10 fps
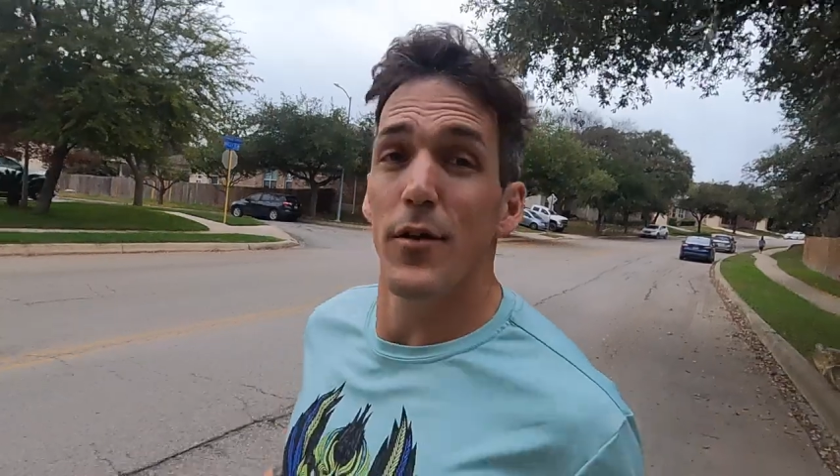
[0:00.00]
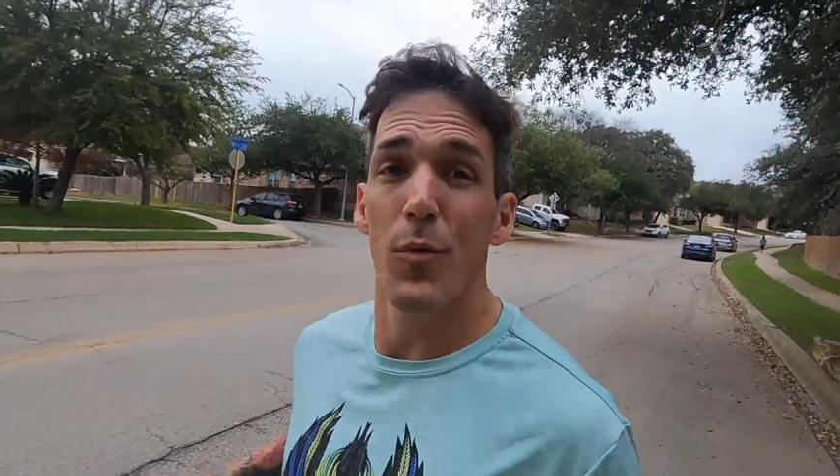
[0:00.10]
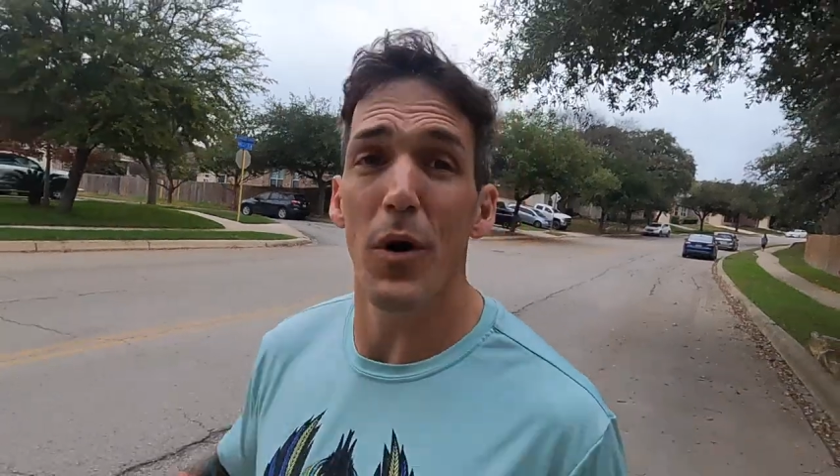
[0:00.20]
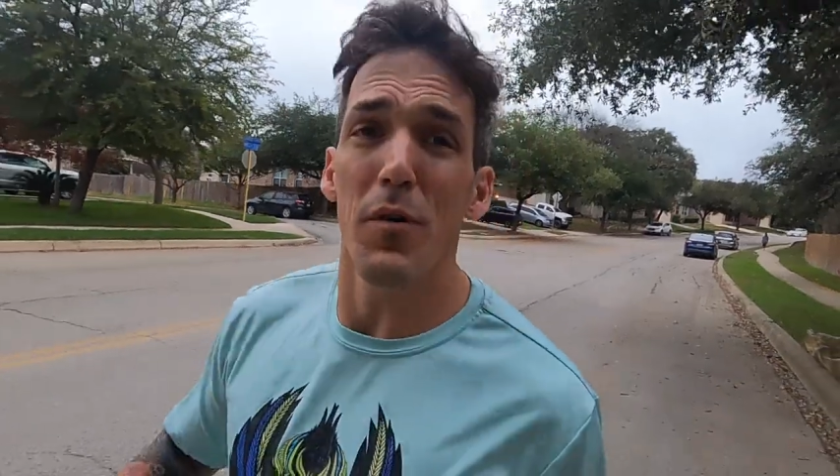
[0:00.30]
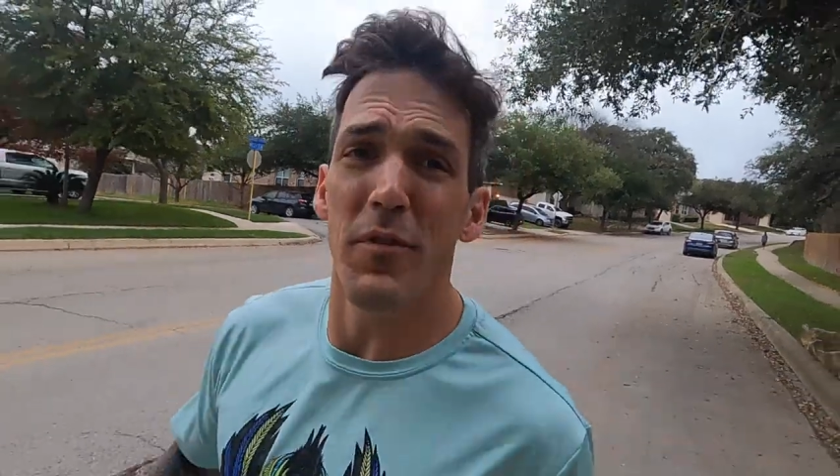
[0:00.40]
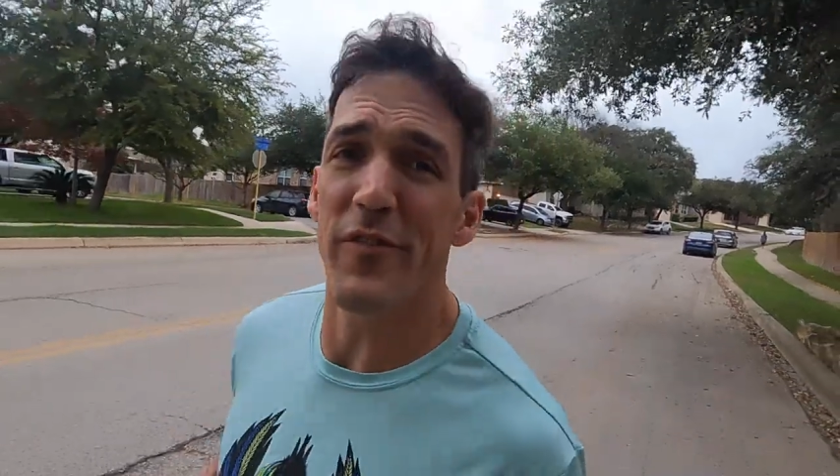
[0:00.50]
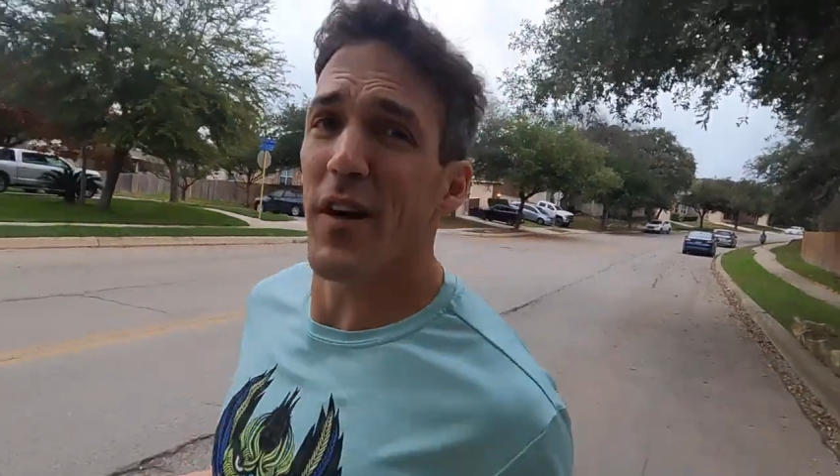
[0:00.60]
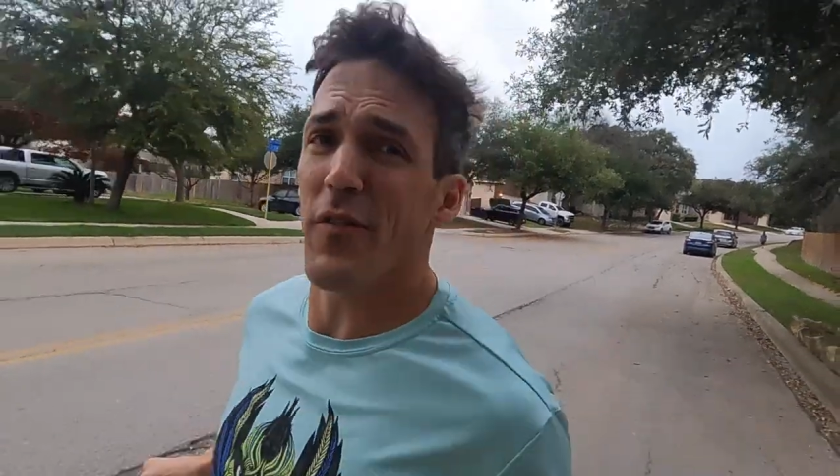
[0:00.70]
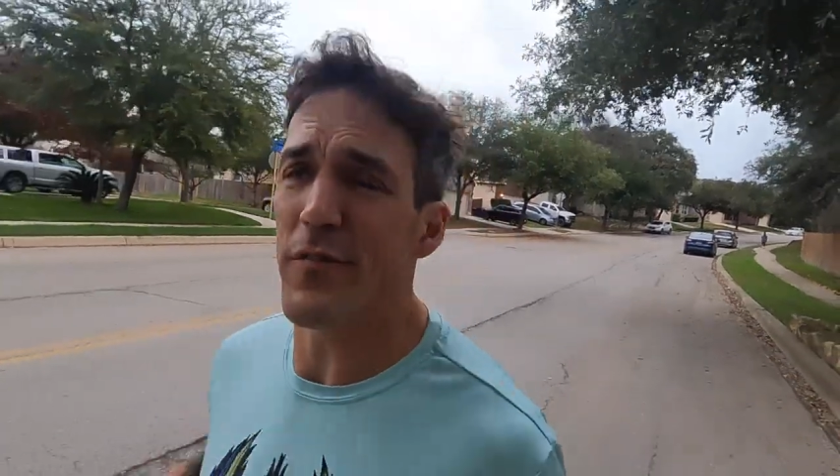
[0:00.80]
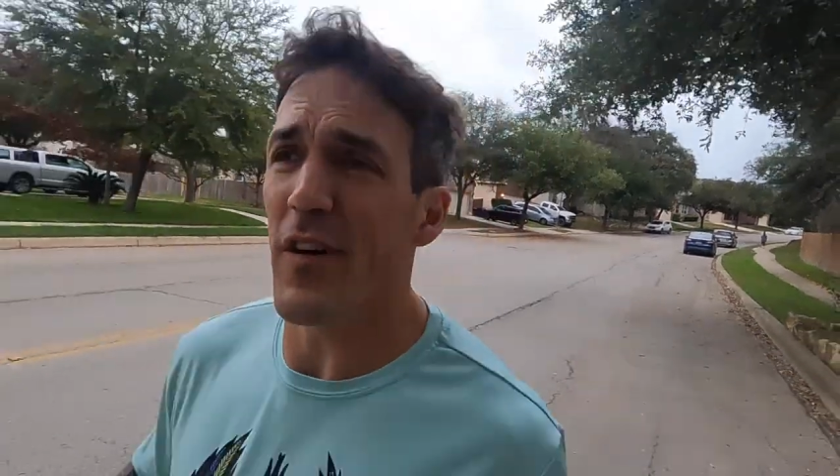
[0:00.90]
Welcome to
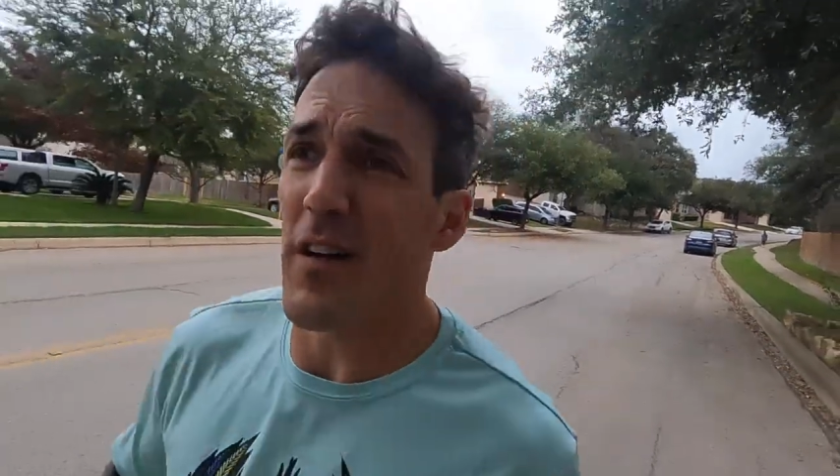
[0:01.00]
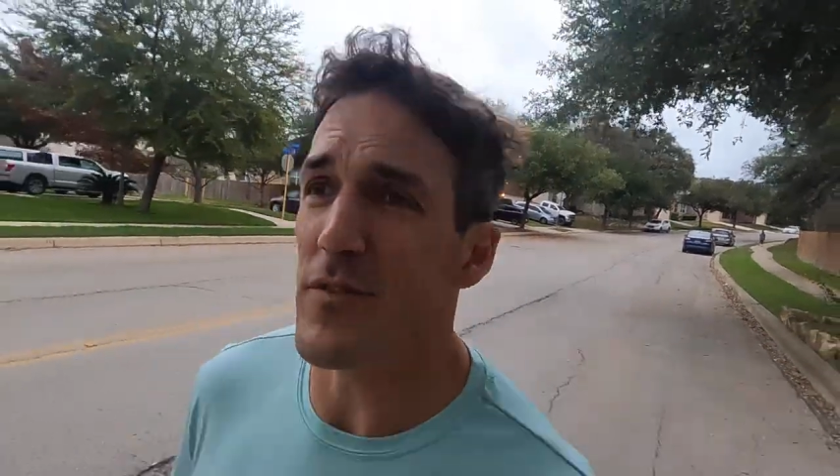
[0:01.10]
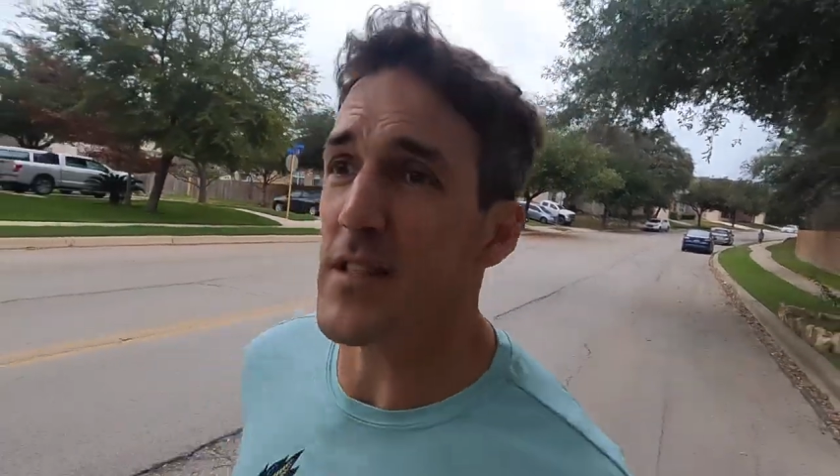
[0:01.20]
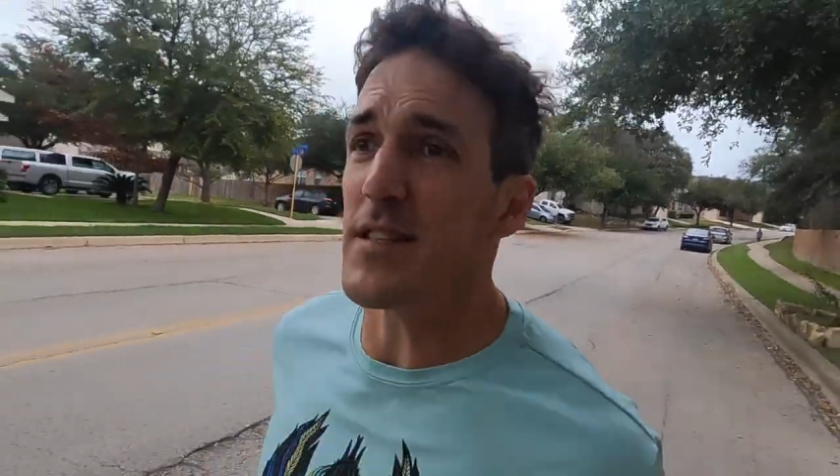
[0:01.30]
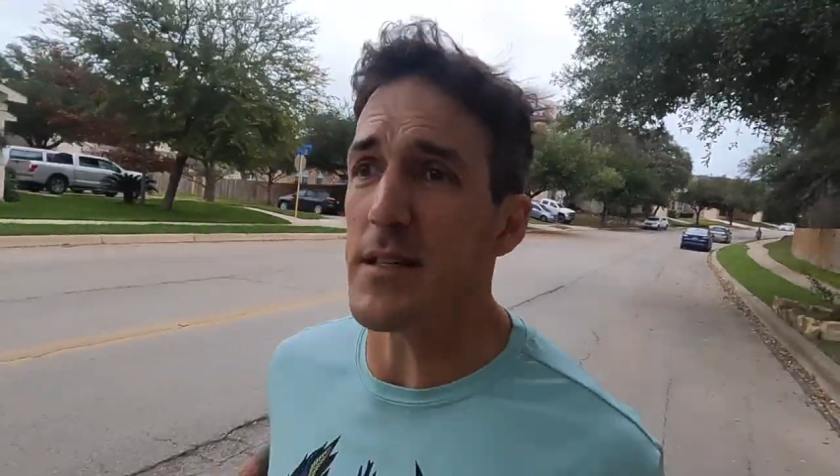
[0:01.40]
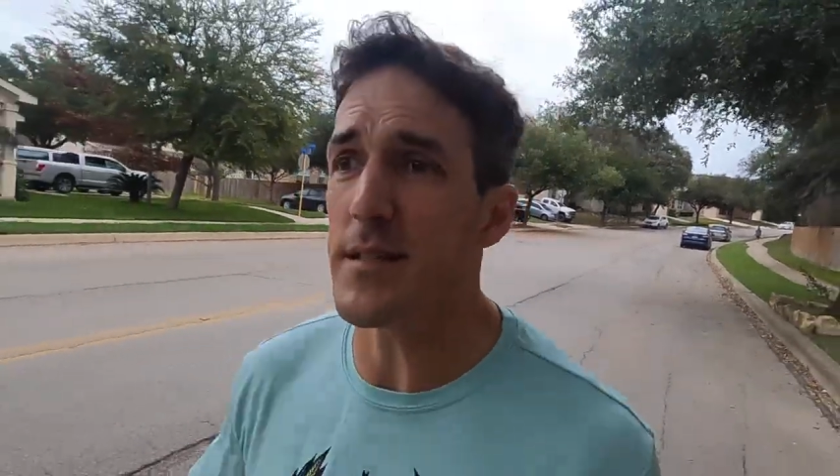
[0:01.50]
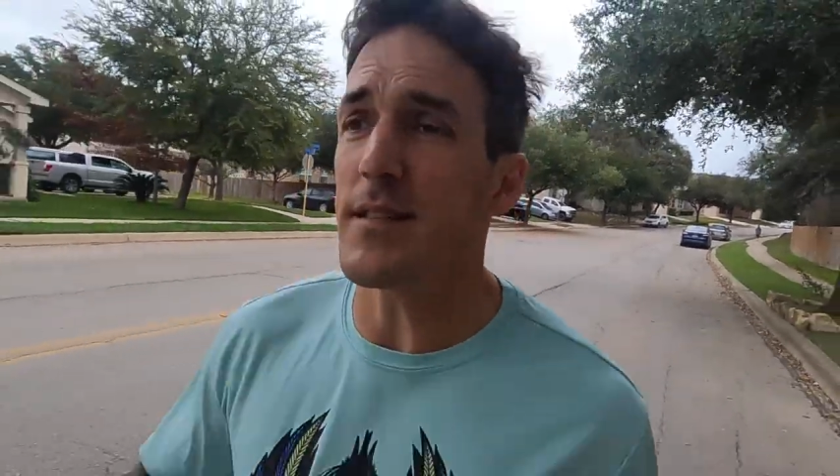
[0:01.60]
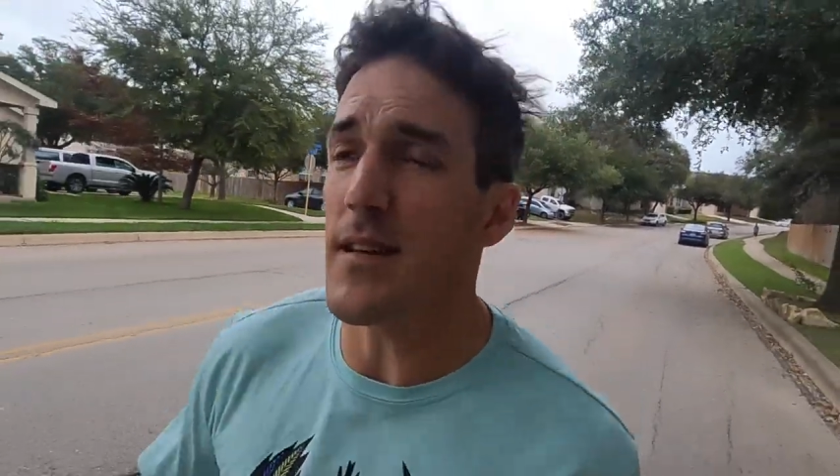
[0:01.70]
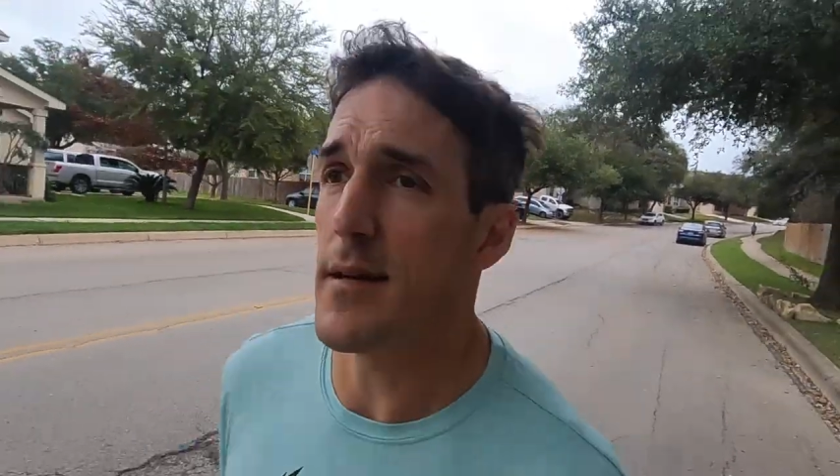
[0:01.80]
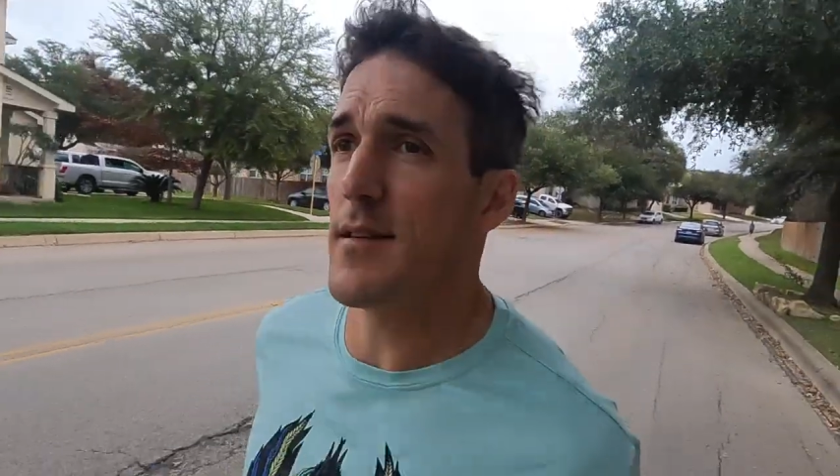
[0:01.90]
5 on 5. This is